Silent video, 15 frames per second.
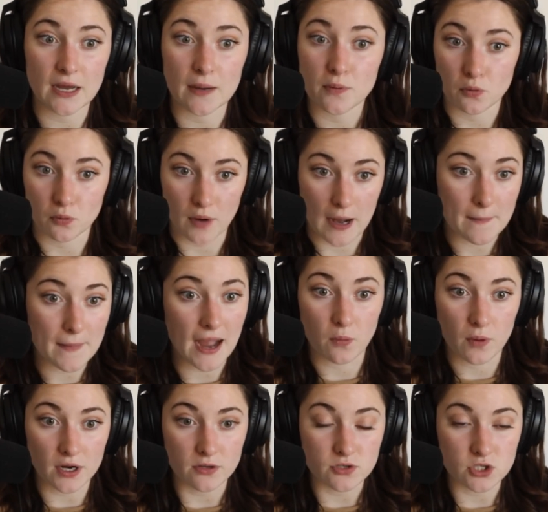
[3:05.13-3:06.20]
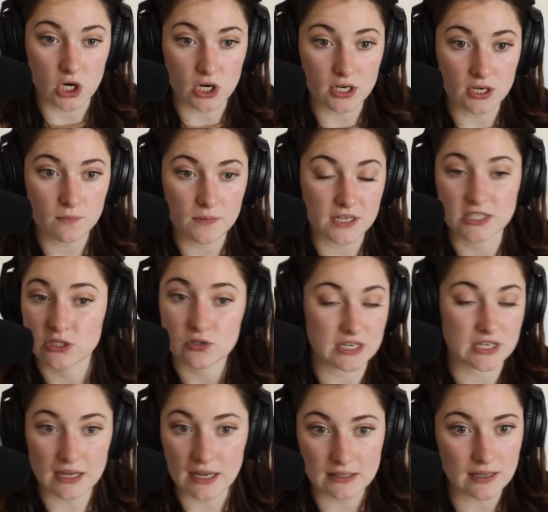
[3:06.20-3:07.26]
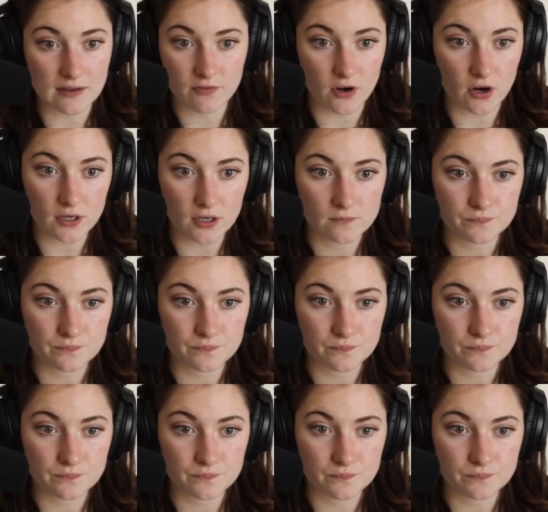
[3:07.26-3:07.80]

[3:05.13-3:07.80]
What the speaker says: right back where you started because you didn't get that far.